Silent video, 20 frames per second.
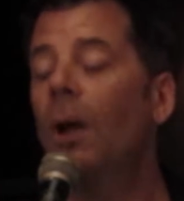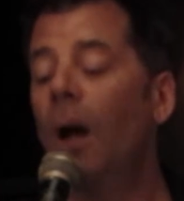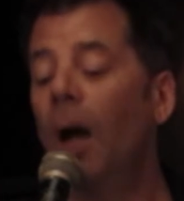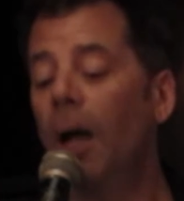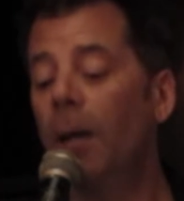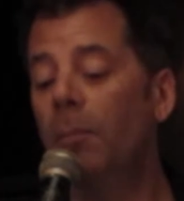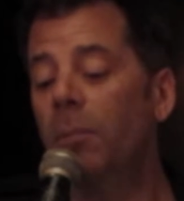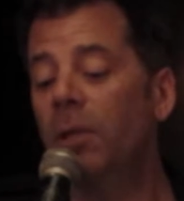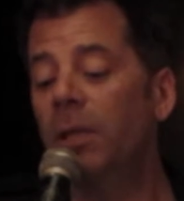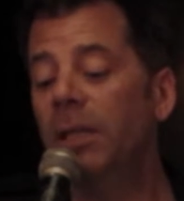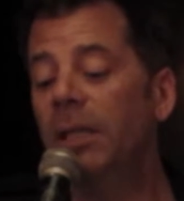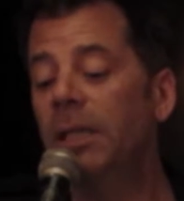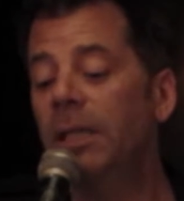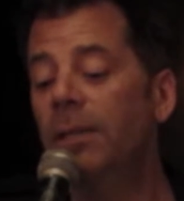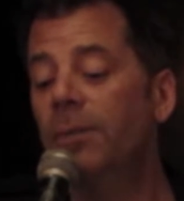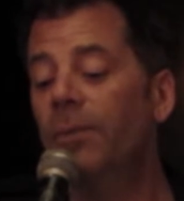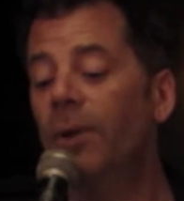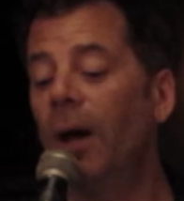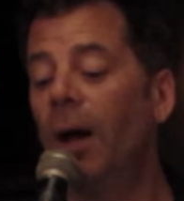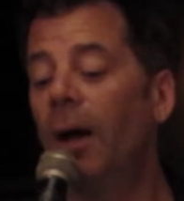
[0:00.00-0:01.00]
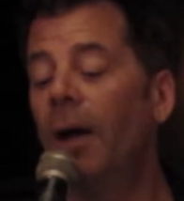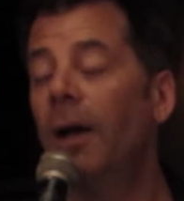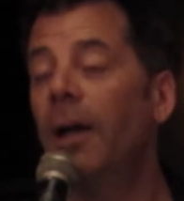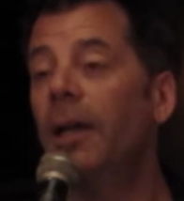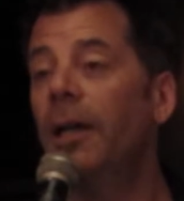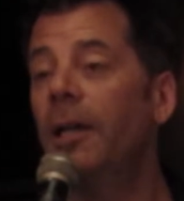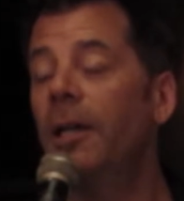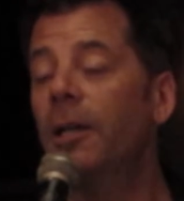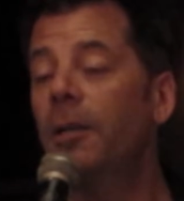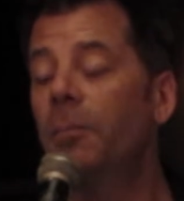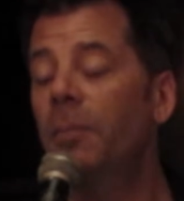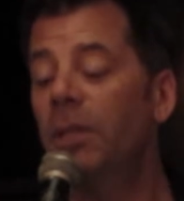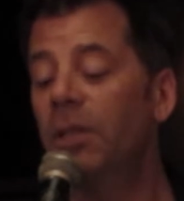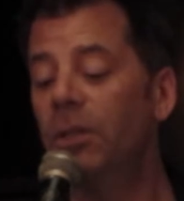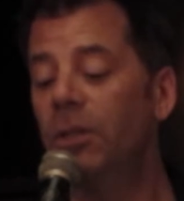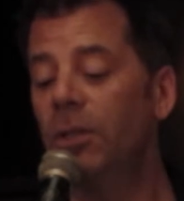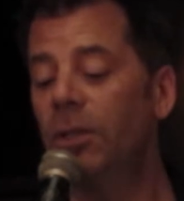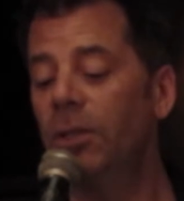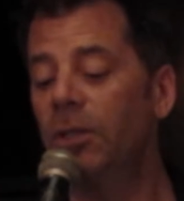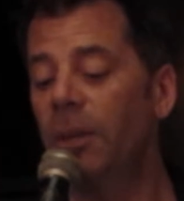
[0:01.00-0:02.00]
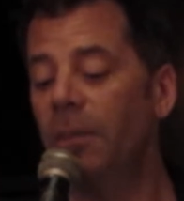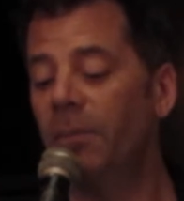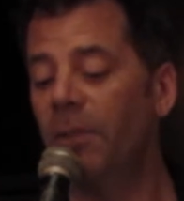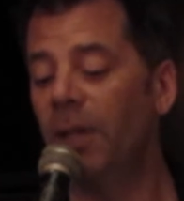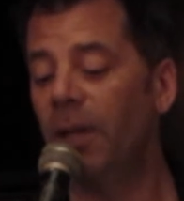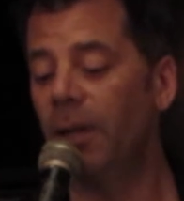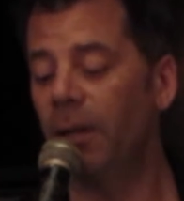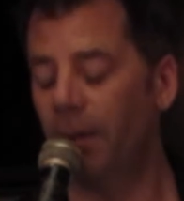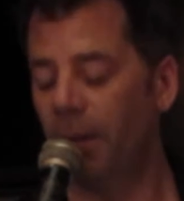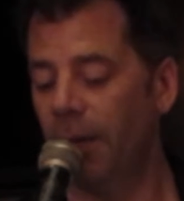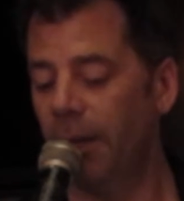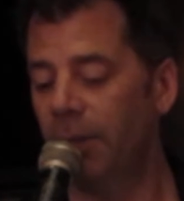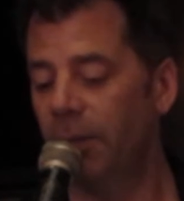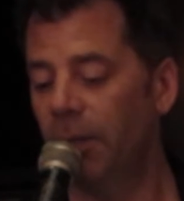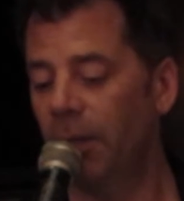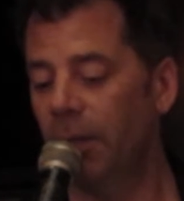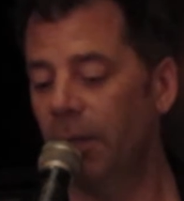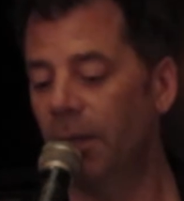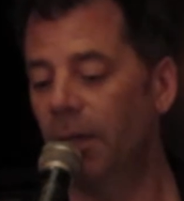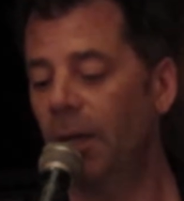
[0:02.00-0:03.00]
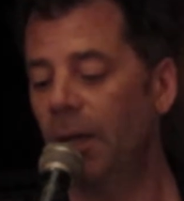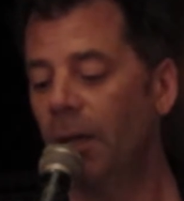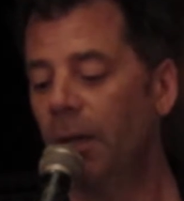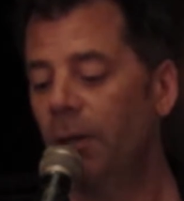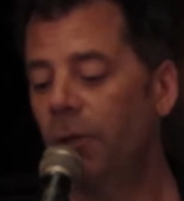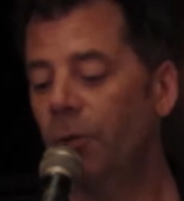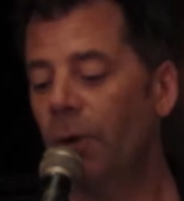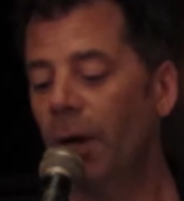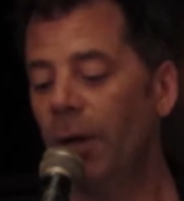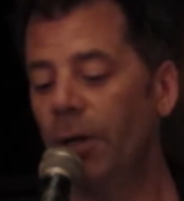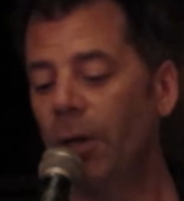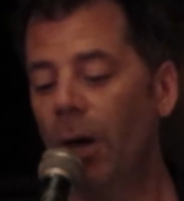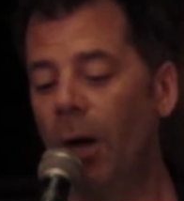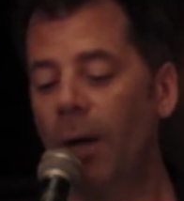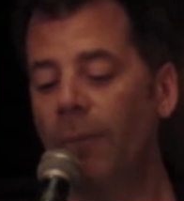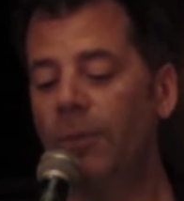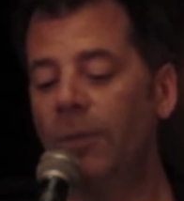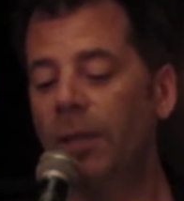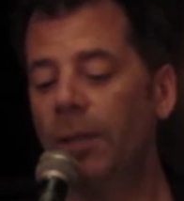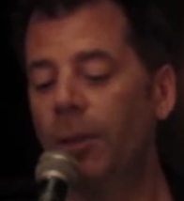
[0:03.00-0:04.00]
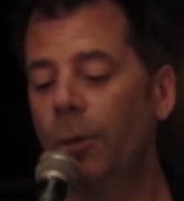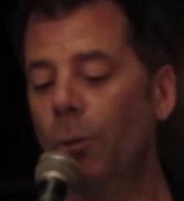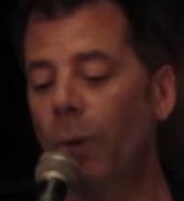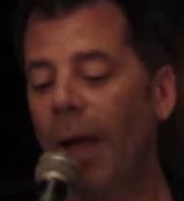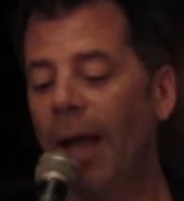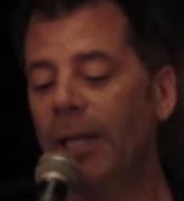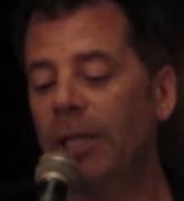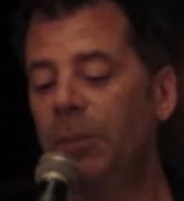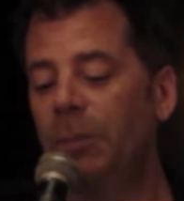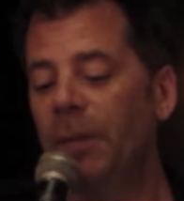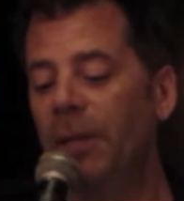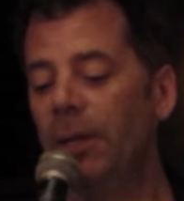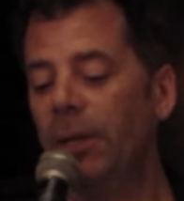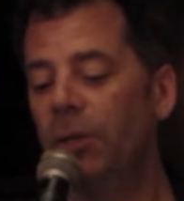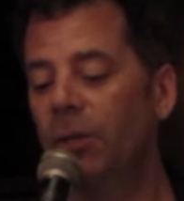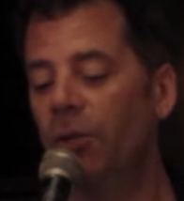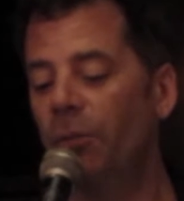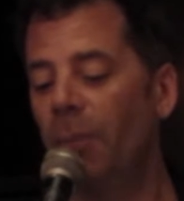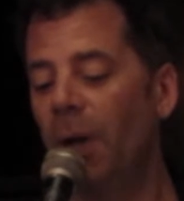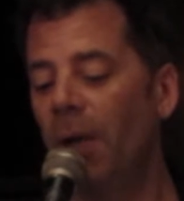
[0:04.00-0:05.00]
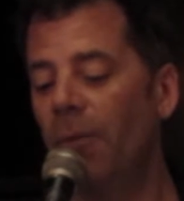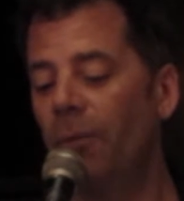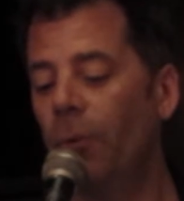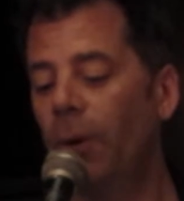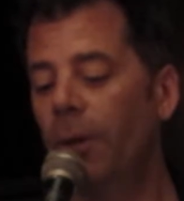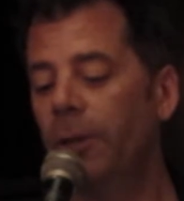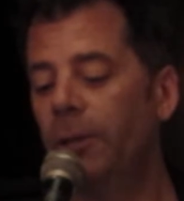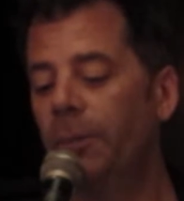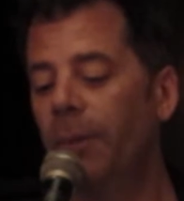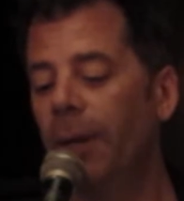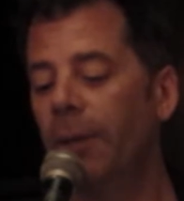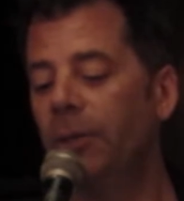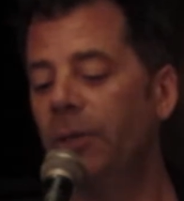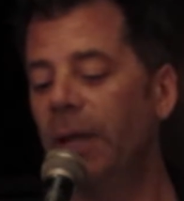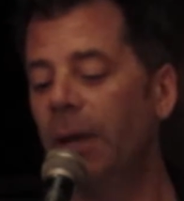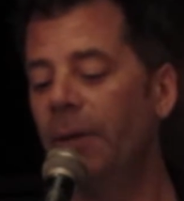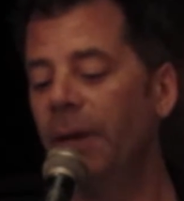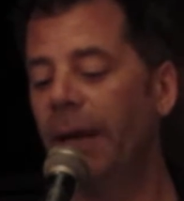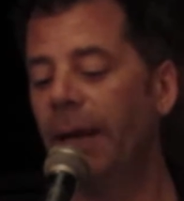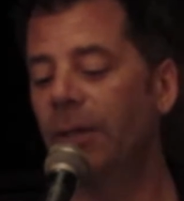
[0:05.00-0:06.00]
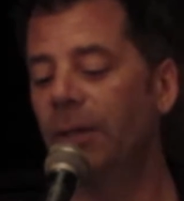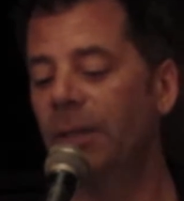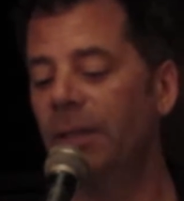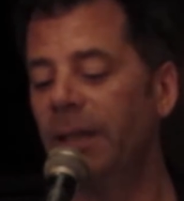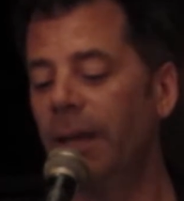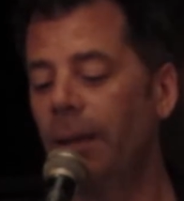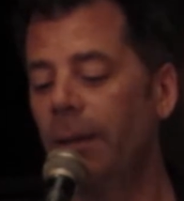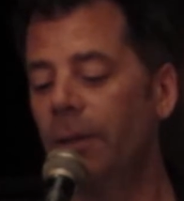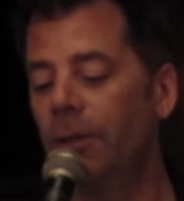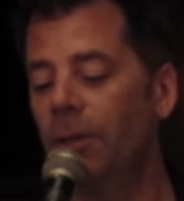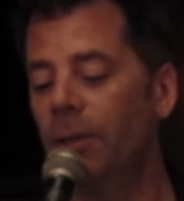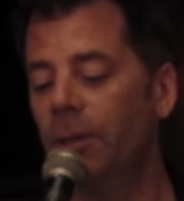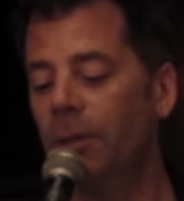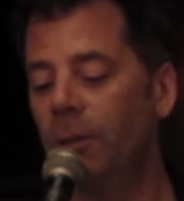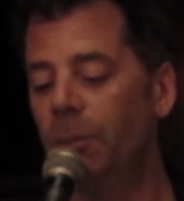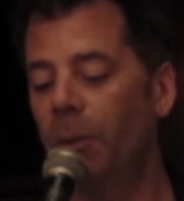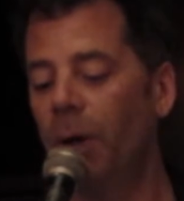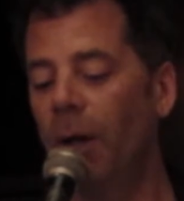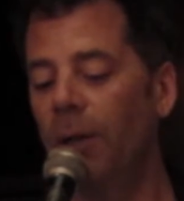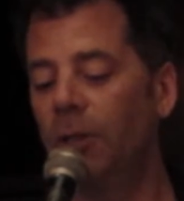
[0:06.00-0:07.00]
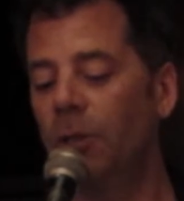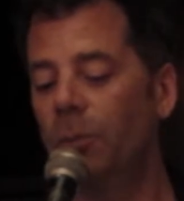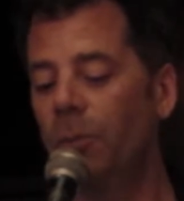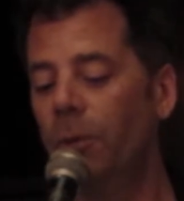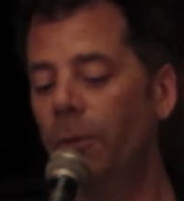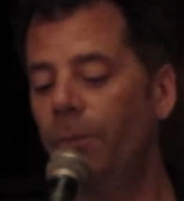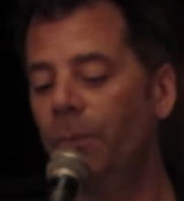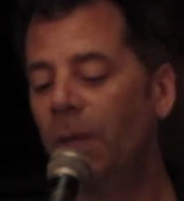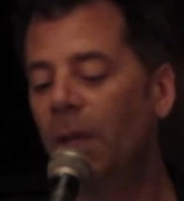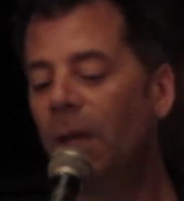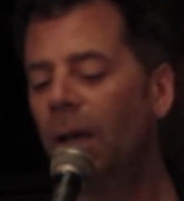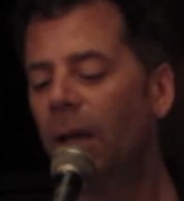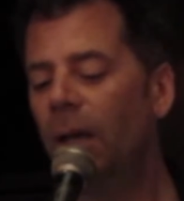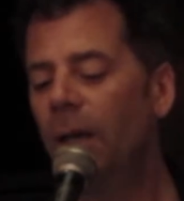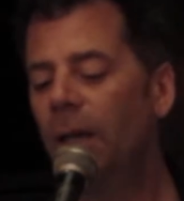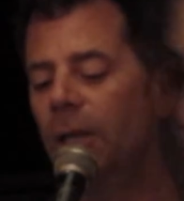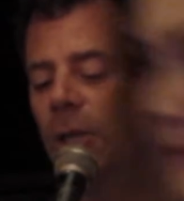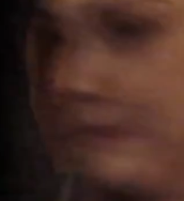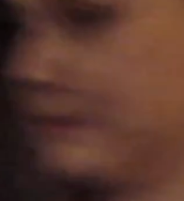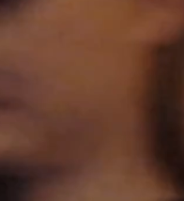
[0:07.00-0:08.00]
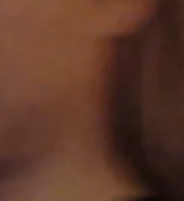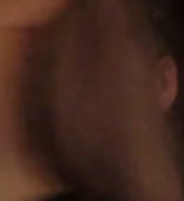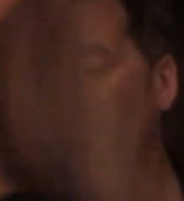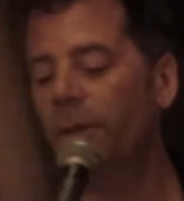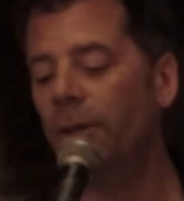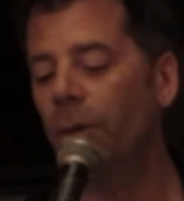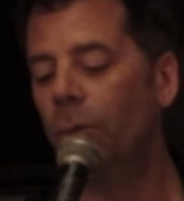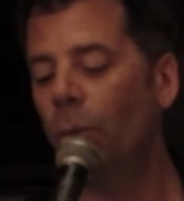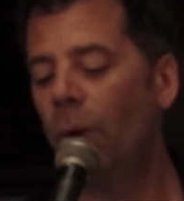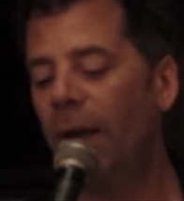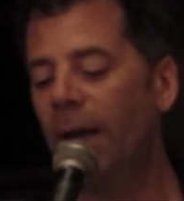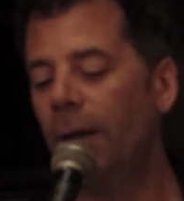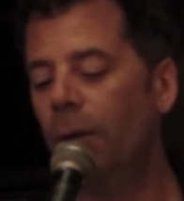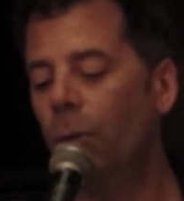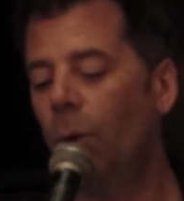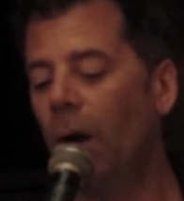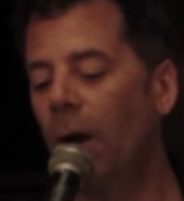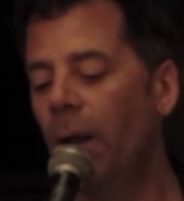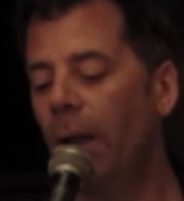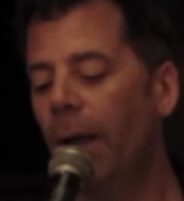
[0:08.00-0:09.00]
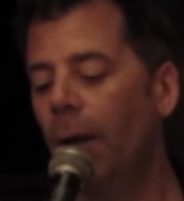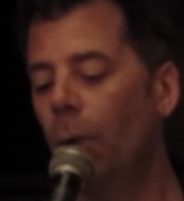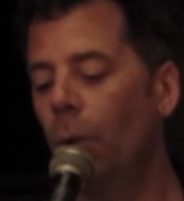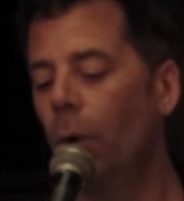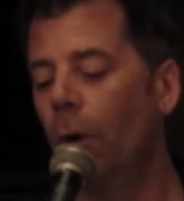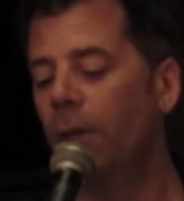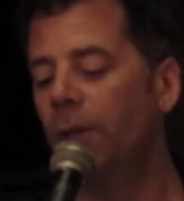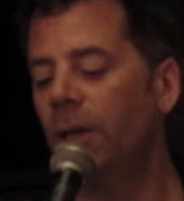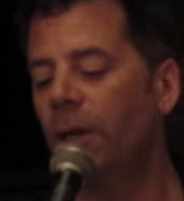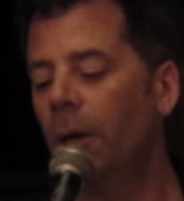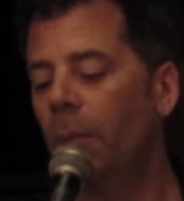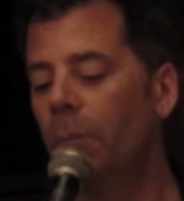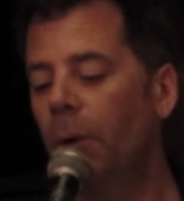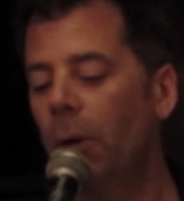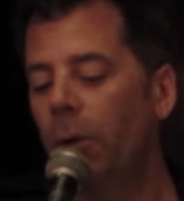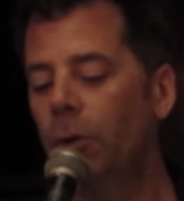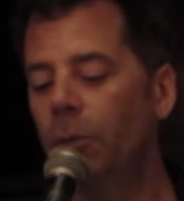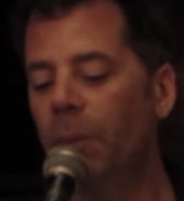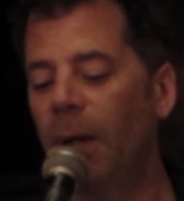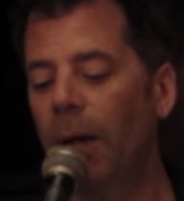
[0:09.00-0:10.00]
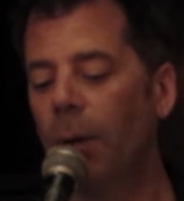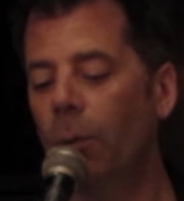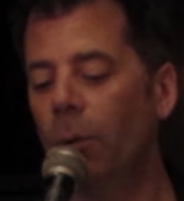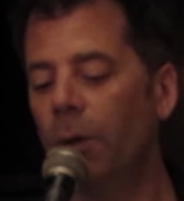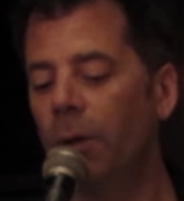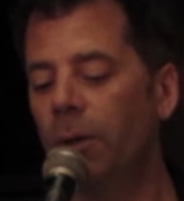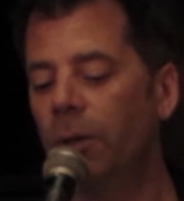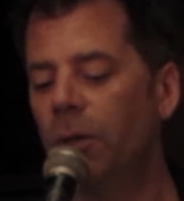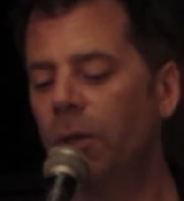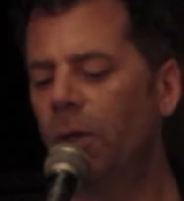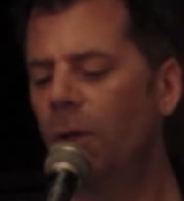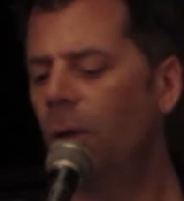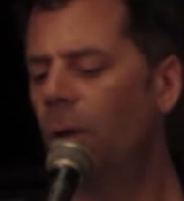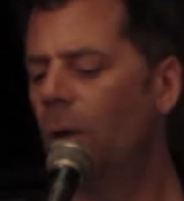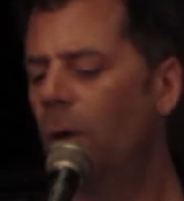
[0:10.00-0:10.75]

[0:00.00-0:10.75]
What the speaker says: I believe I missed something, I said, trying to offset the raspiness of my voice by sounding as intelligent as possible. He smiled and waited while I worked to compose my words.